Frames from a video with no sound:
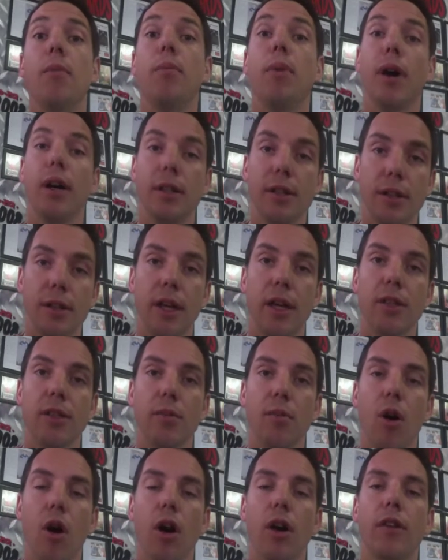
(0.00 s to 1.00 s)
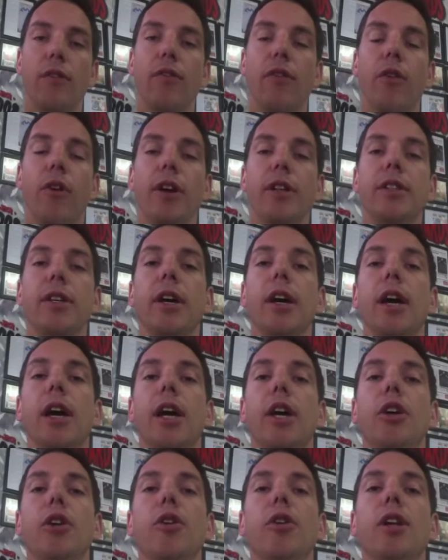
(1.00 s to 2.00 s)
but there's a market for it,
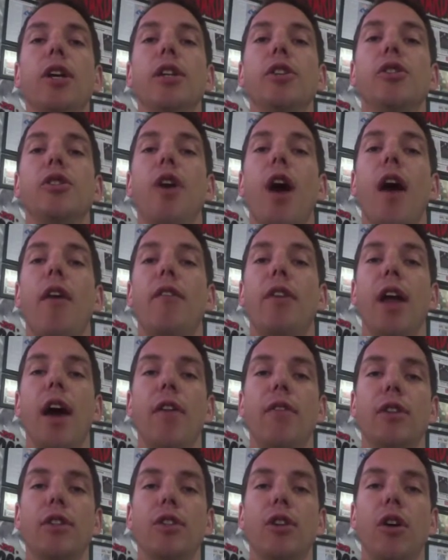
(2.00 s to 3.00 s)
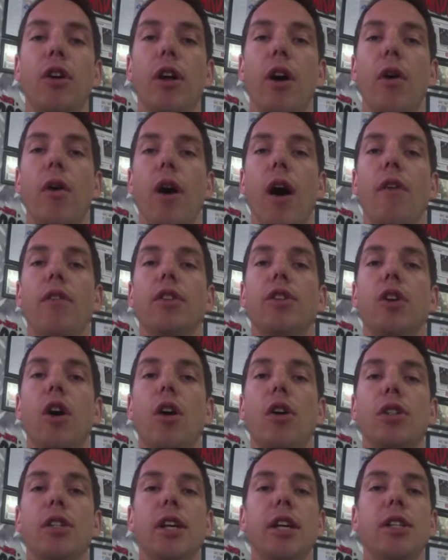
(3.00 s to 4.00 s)
you need to have an avatar. Now,
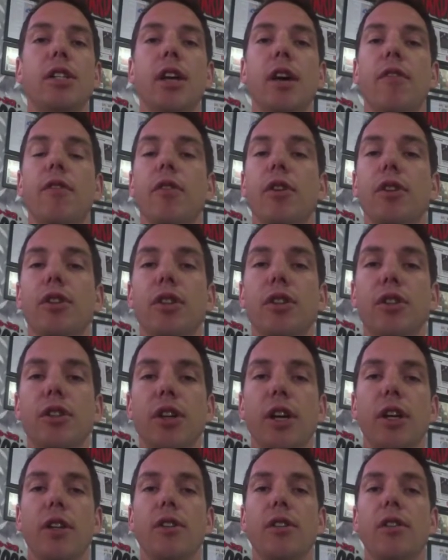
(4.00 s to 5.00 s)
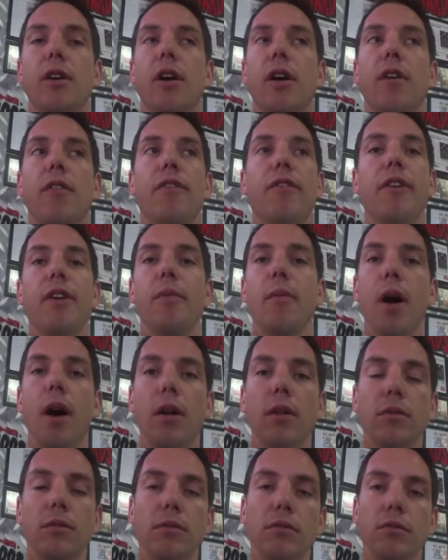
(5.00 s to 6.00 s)
avatars, let's say, for instance, it's a
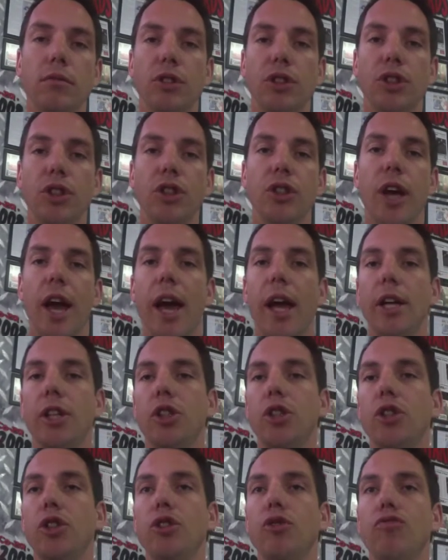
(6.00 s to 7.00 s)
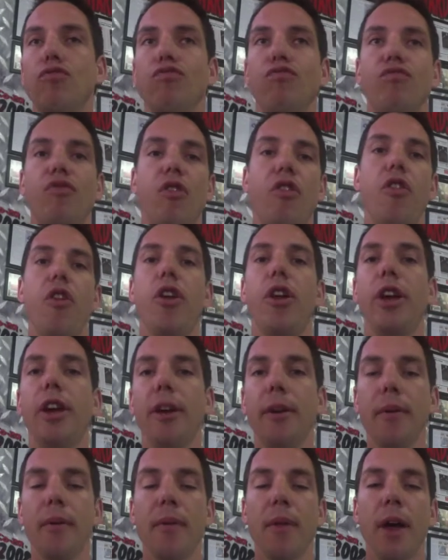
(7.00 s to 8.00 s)
female. She's age
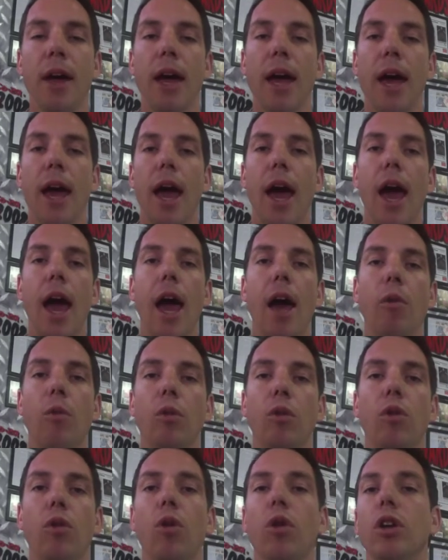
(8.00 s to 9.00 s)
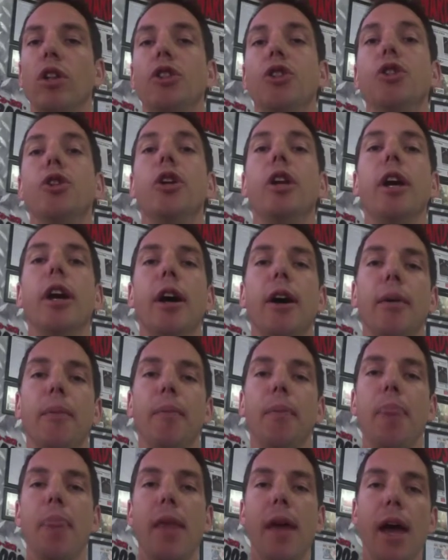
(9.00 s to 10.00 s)
30, and we'll call her Julia,
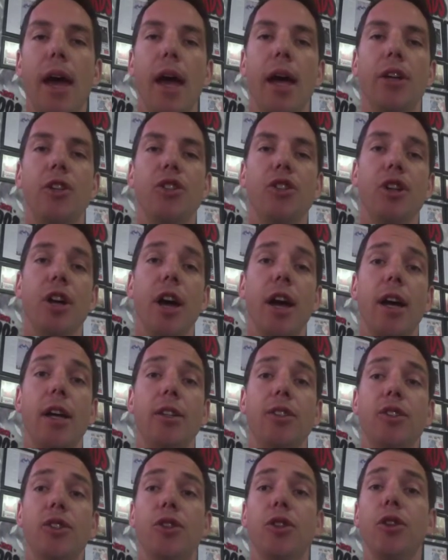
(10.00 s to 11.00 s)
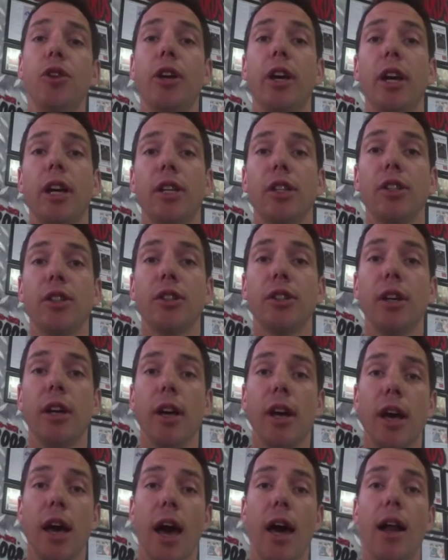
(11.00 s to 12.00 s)
and she has 2 kids
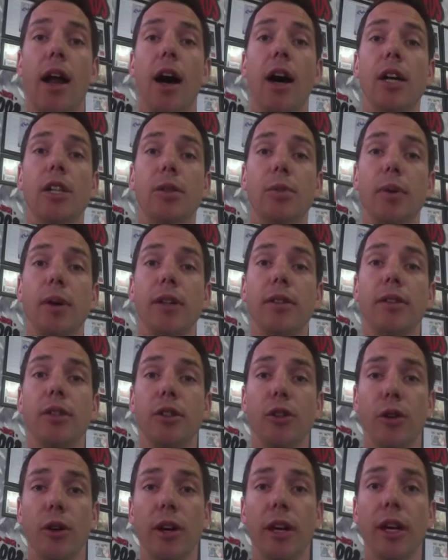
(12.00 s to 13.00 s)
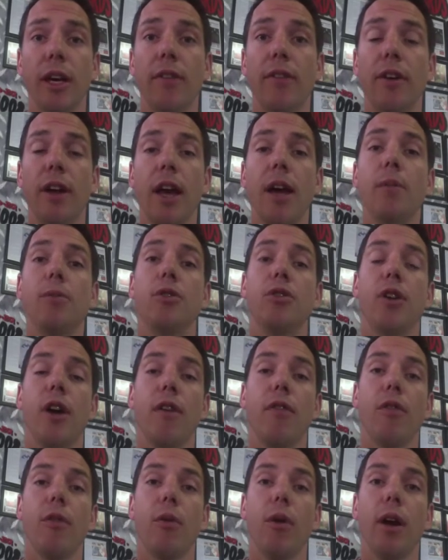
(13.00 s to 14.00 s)
and a husband. You're going to give names to
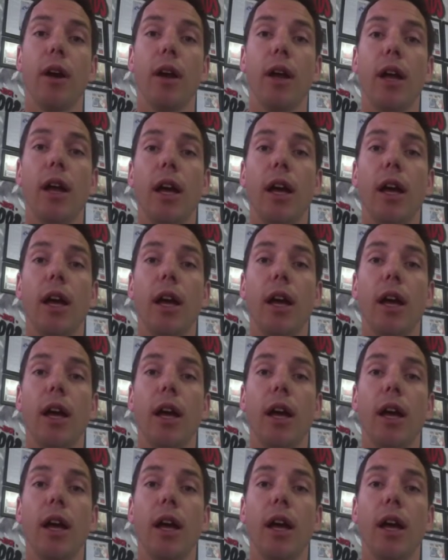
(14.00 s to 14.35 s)
everyone